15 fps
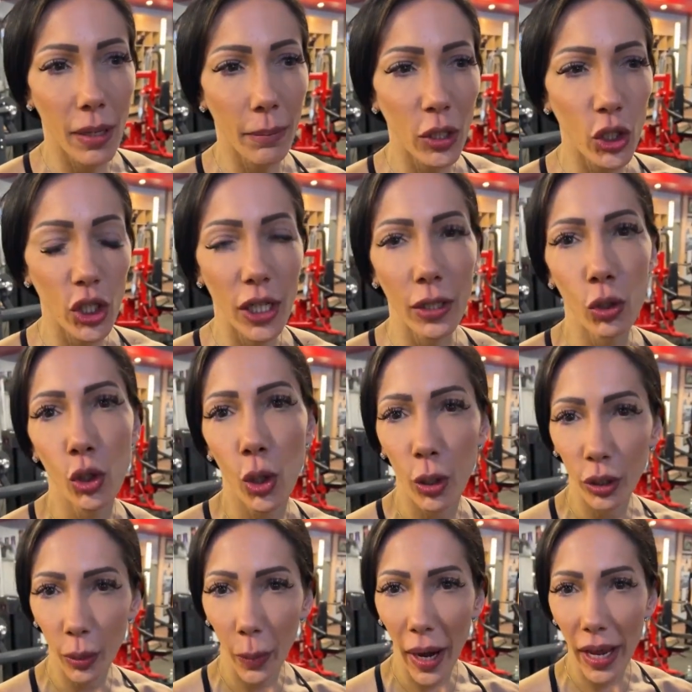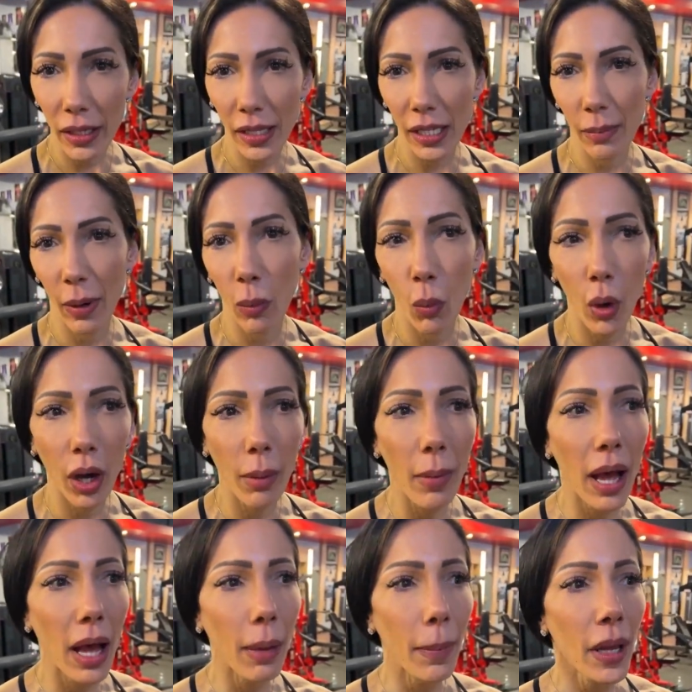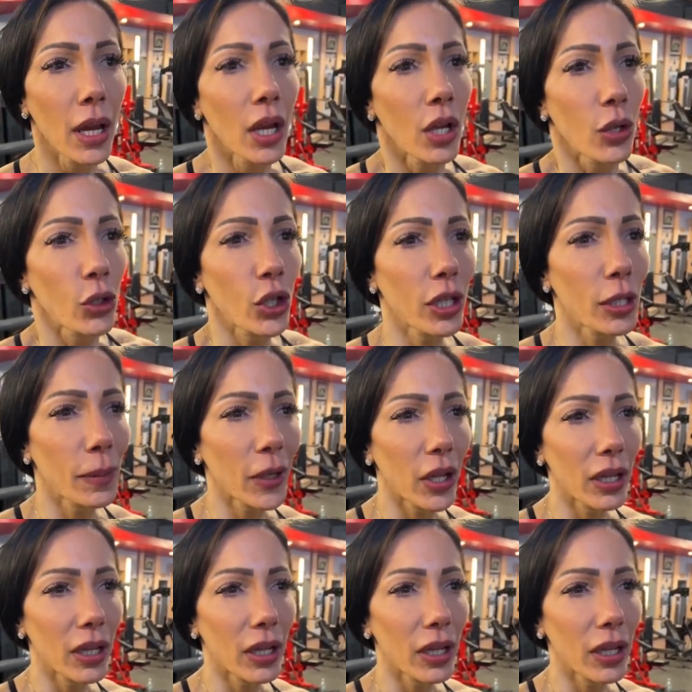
some machine shoulder press as my warm-up, just